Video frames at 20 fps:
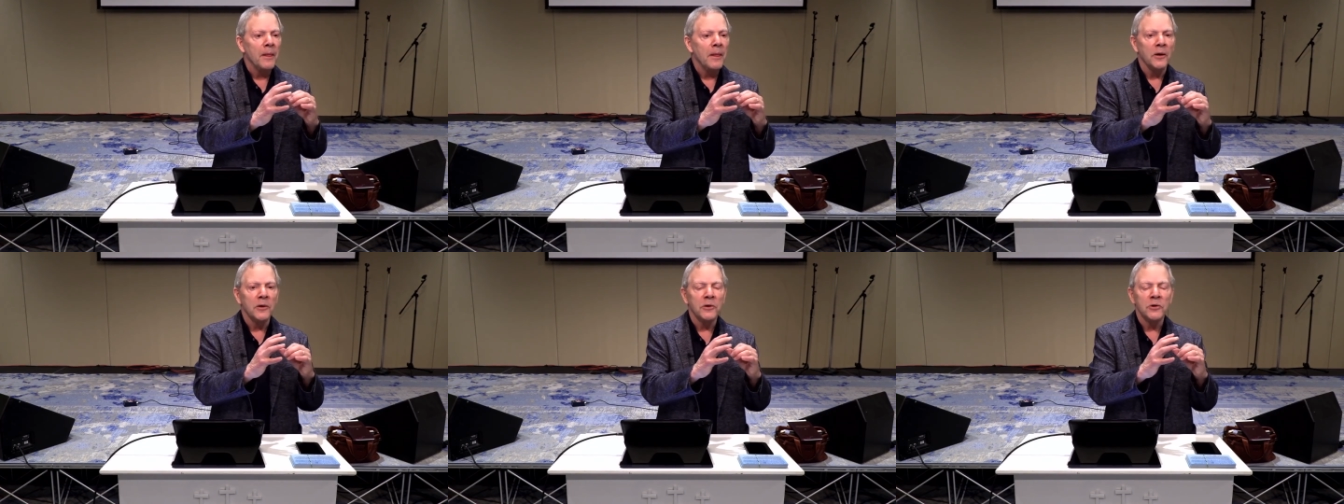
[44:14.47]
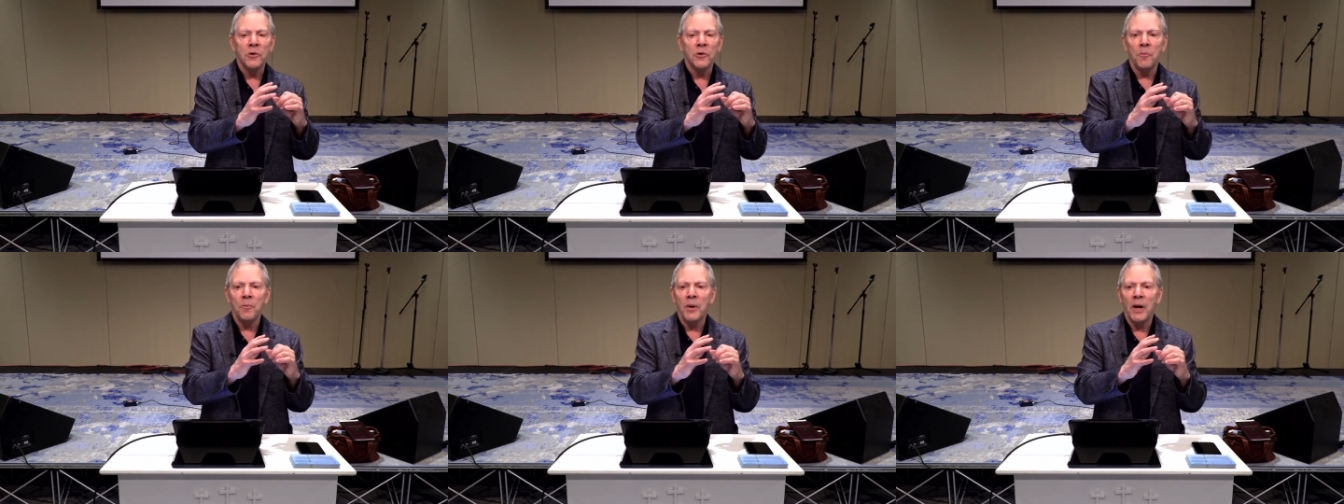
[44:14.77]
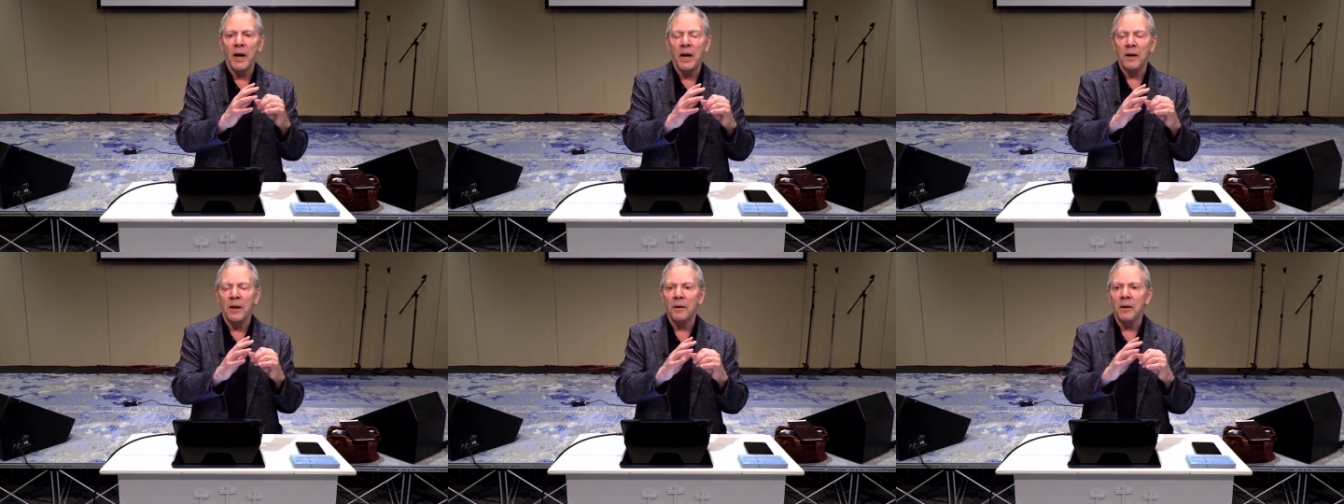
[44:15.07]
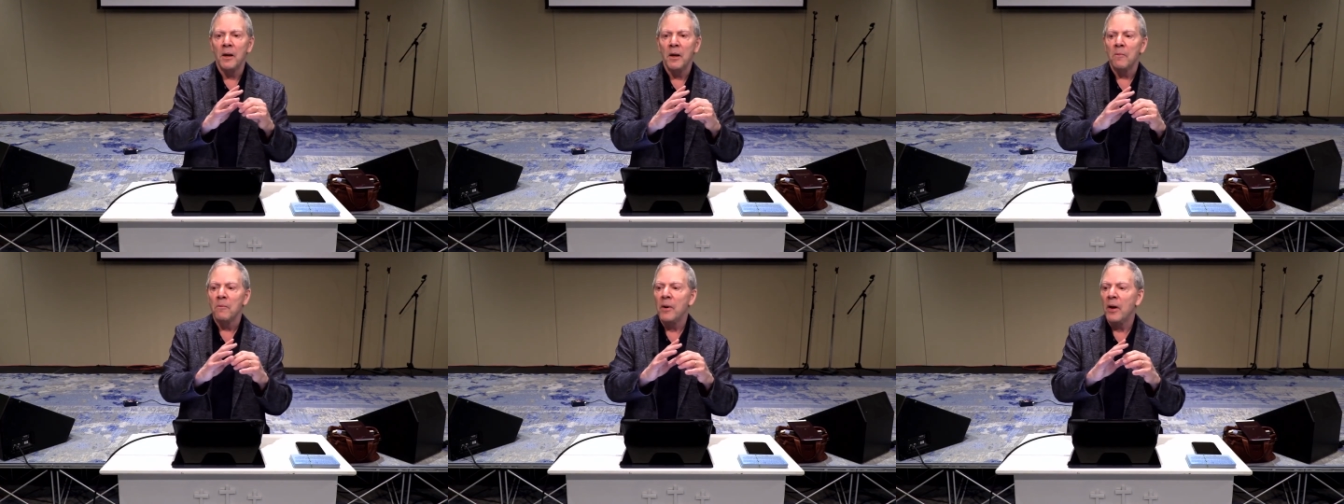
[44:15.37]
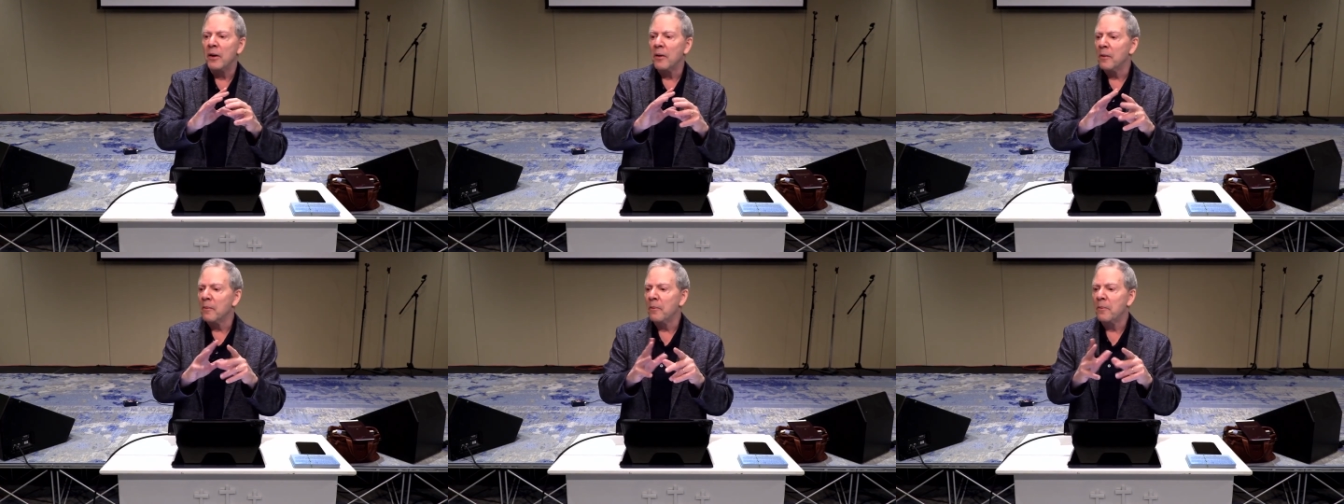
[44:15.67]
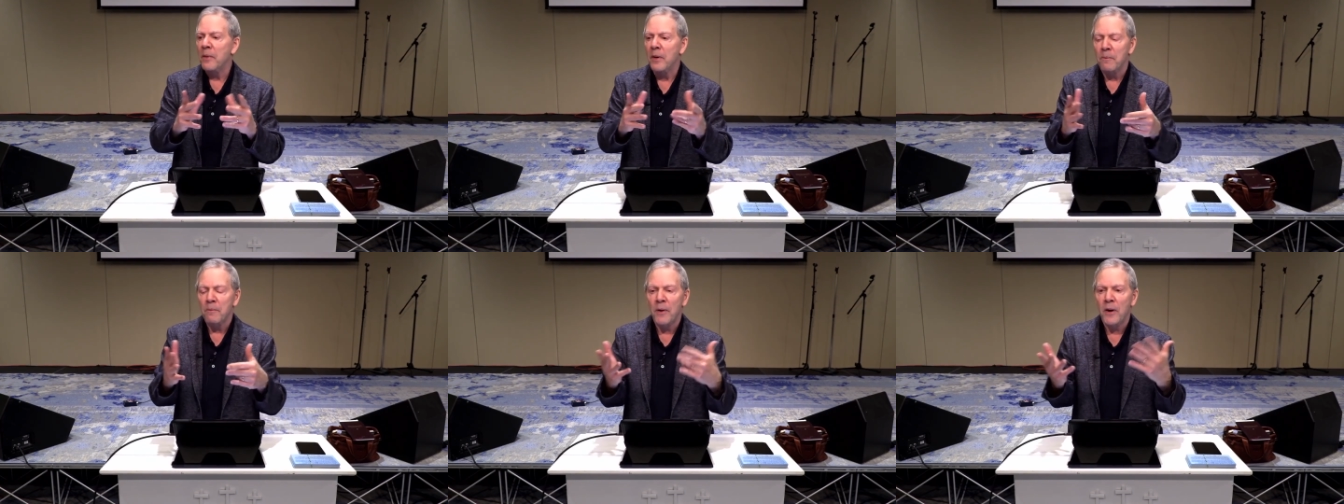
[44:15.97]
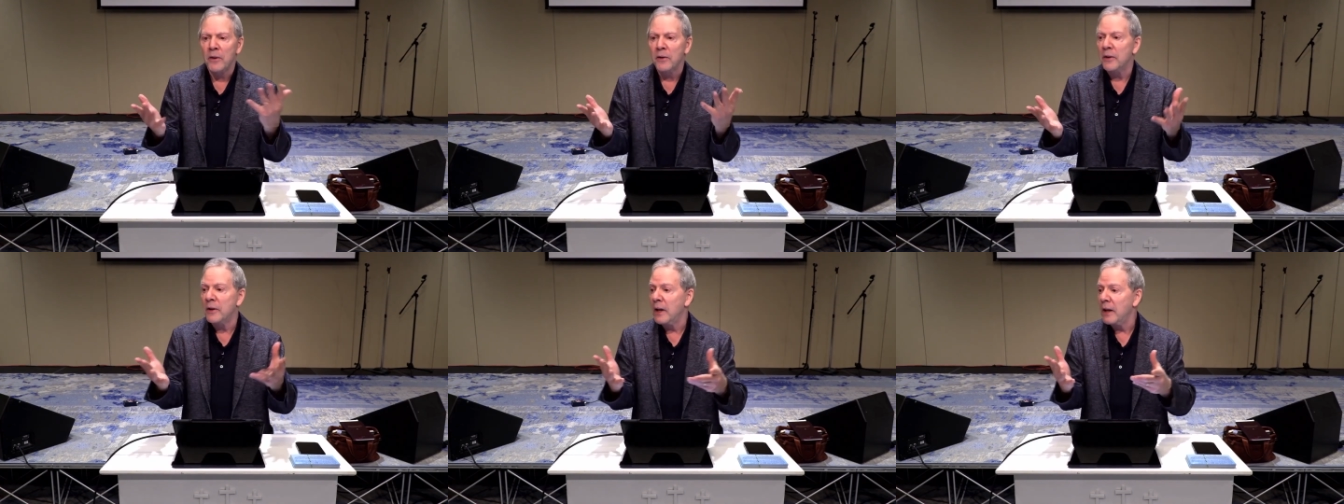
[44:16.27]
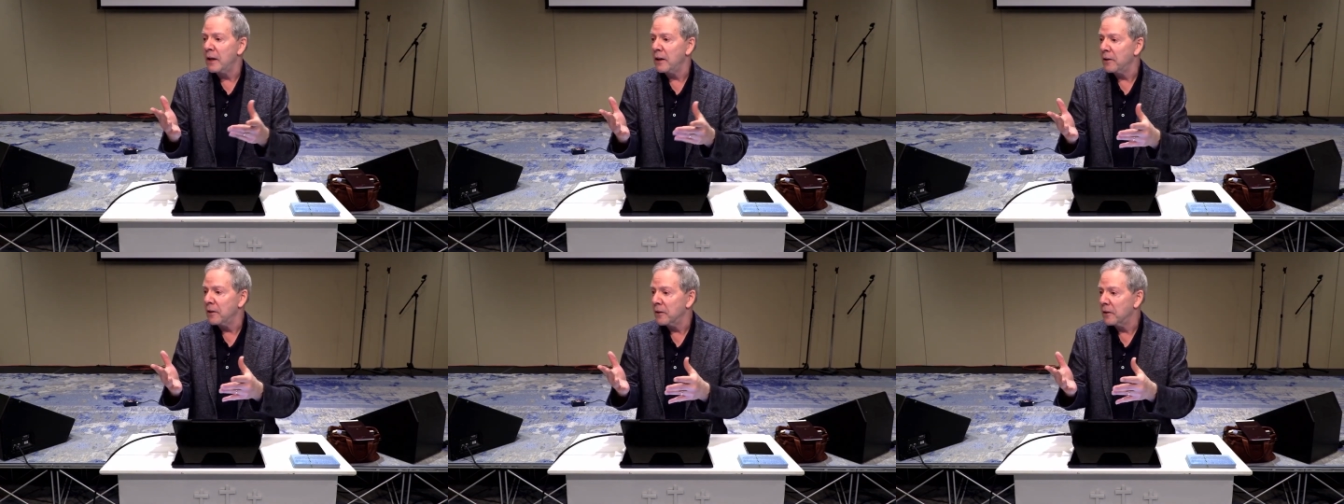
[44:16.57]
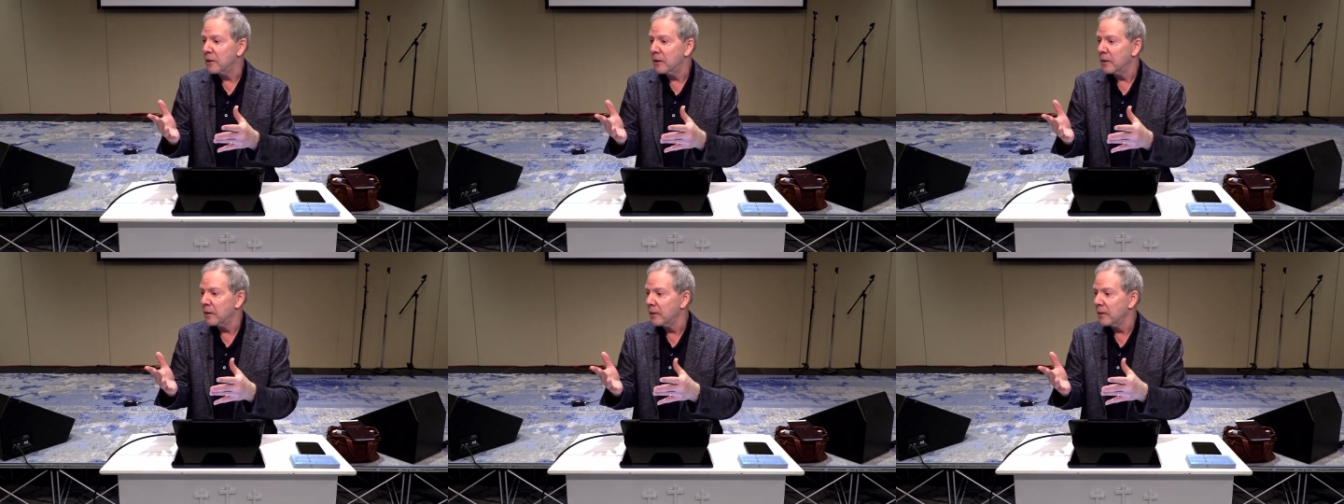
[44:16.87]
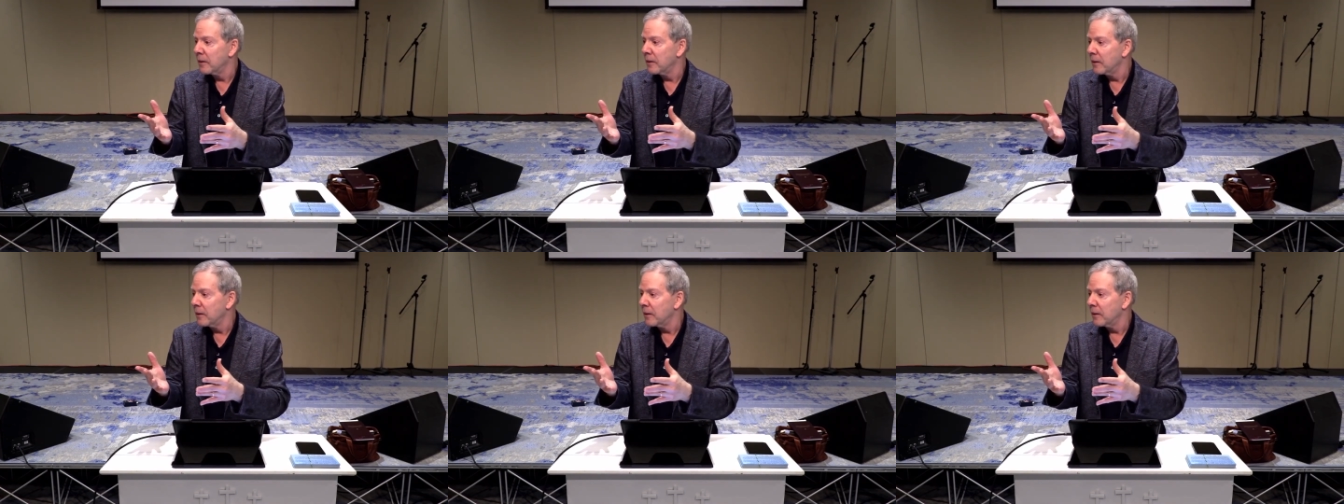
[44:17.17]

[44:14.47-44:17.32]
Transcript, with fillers: a Chopin Polonaise